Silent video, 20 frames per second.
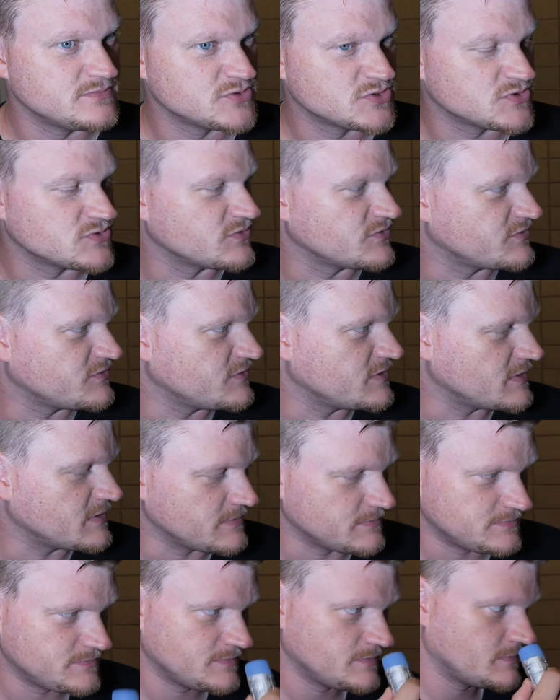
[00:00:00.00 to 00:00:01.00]
sort
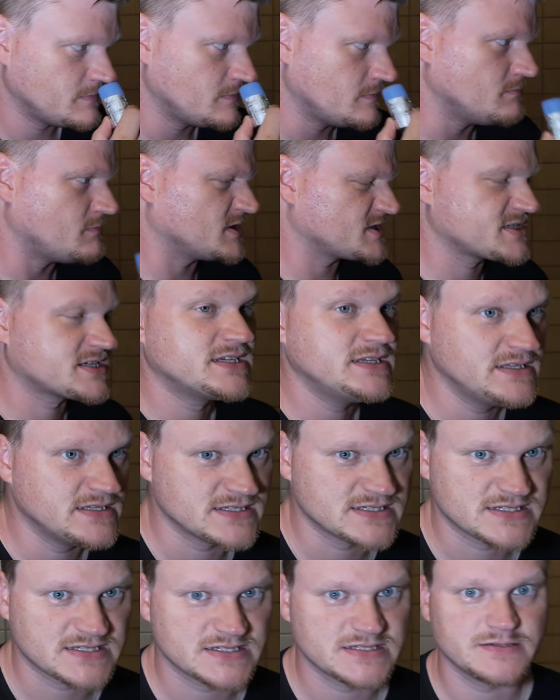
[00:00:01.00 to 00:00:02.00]
of
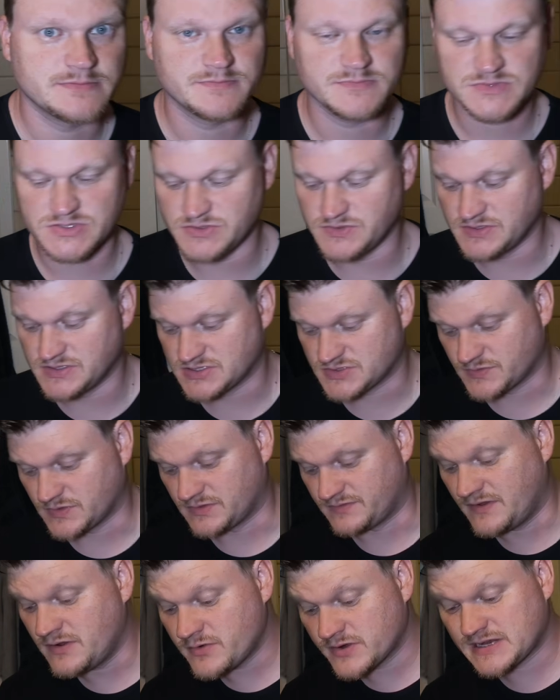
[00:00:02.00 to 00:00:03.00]
muskiness to it as
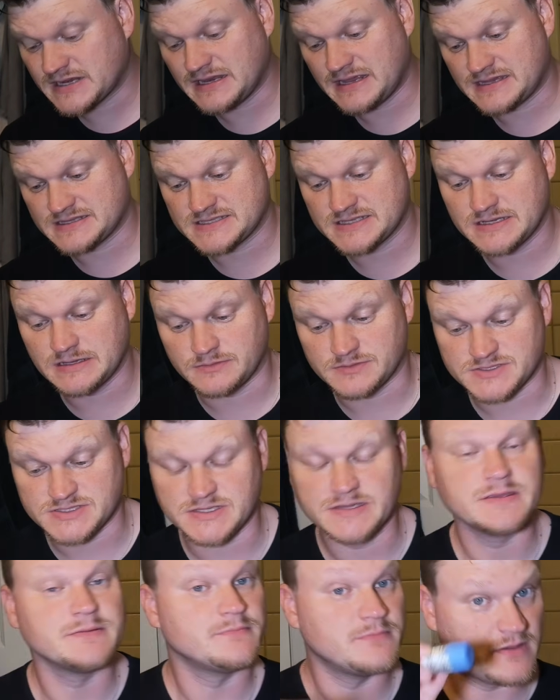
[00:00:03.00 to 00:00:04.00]
well. Very classic, I would
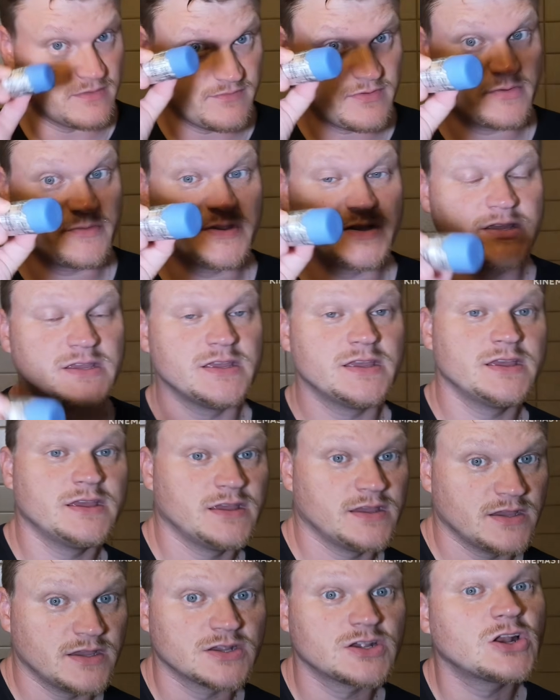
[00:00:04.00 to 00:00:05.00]
say, very
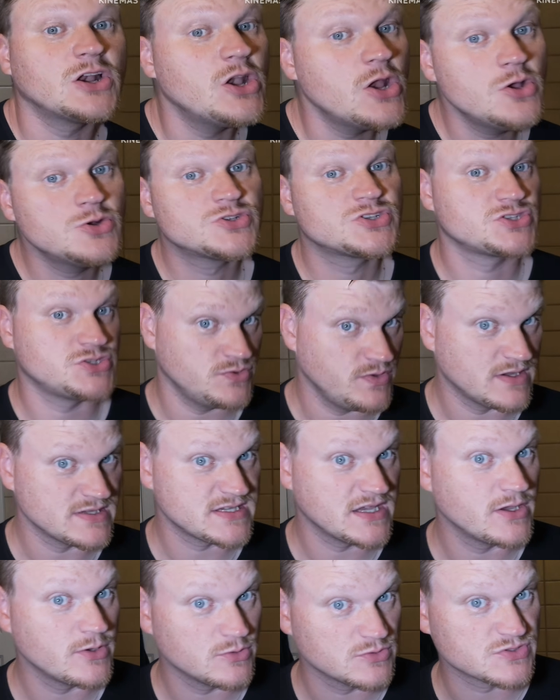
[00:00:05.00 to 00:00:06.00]
close to,
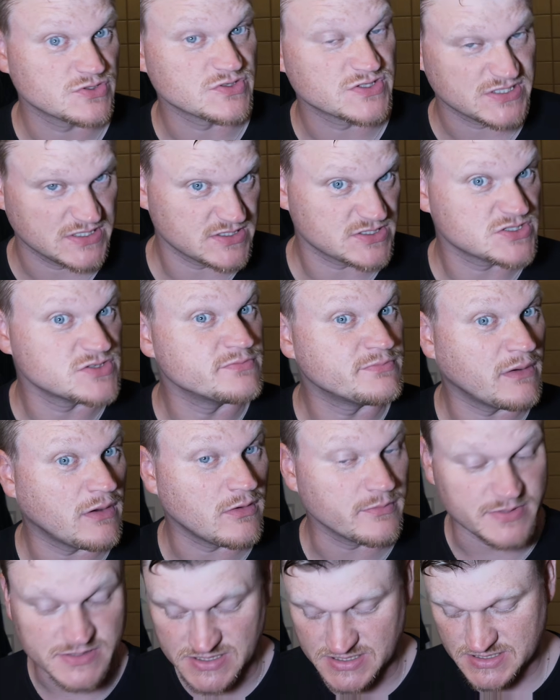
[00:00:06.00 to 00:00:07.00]
as I also said, to
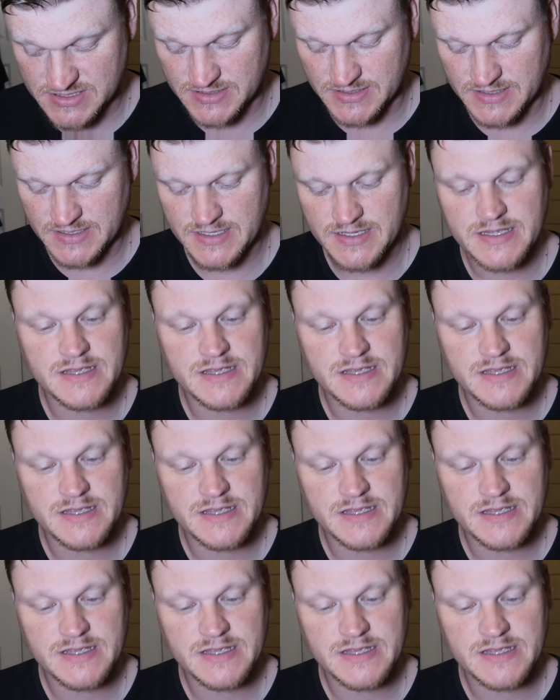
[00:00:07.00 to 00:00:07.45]
Barbers.